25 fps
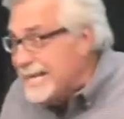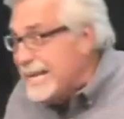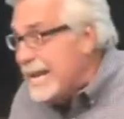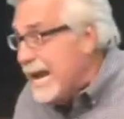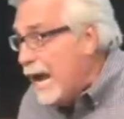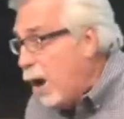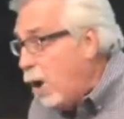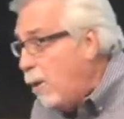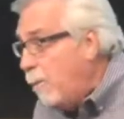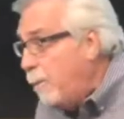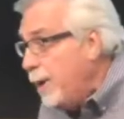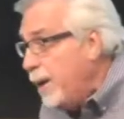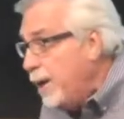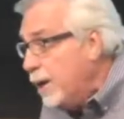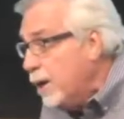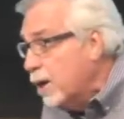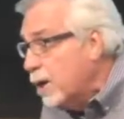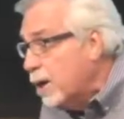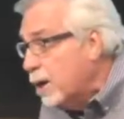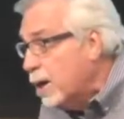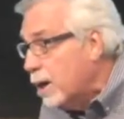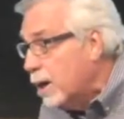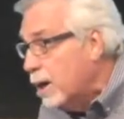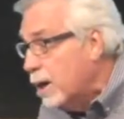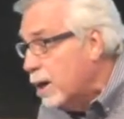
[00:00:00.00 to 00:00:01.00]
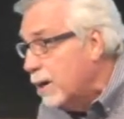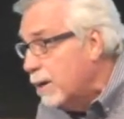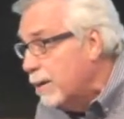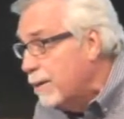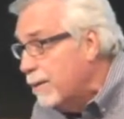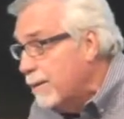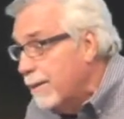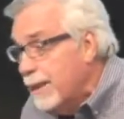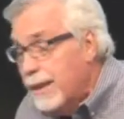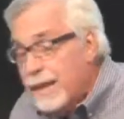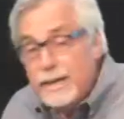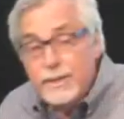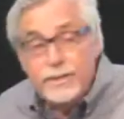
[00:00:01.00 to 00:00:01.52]
helping her.
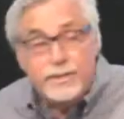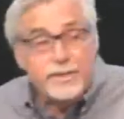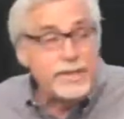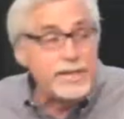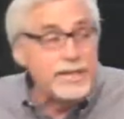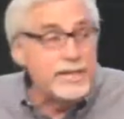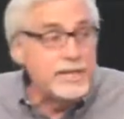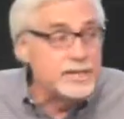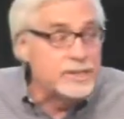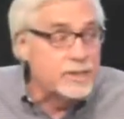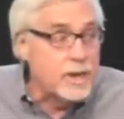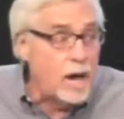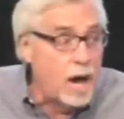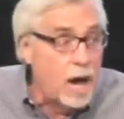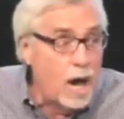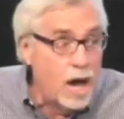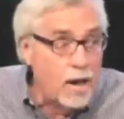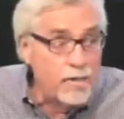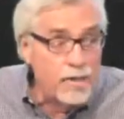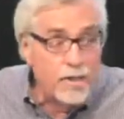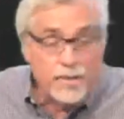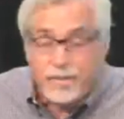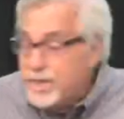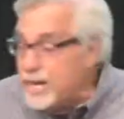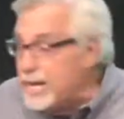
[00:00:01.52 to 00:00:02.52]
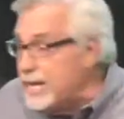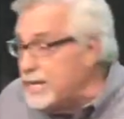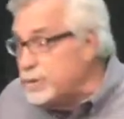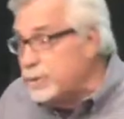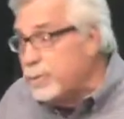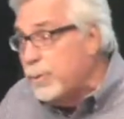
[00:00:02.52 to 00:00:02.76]
And she does all the things